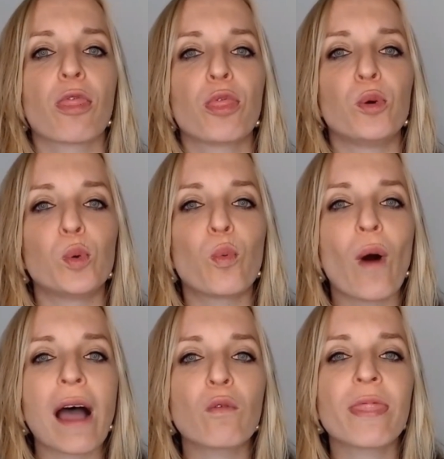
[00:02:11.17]

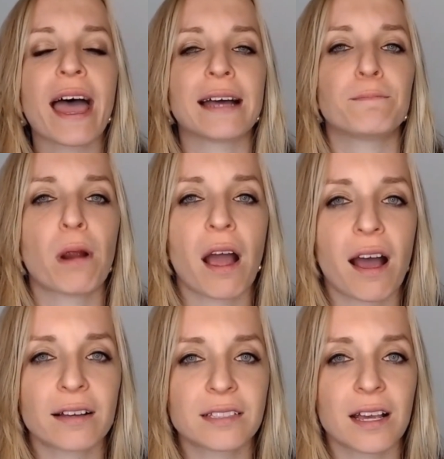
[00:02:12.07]
throughout that
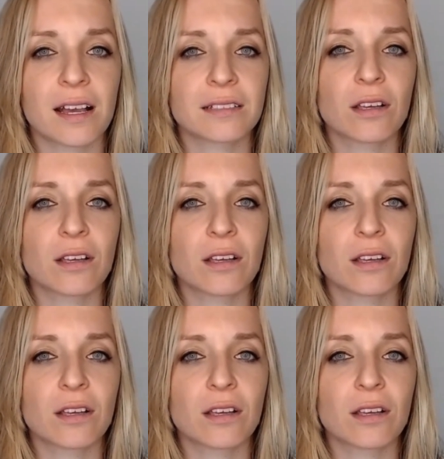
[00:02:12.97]
process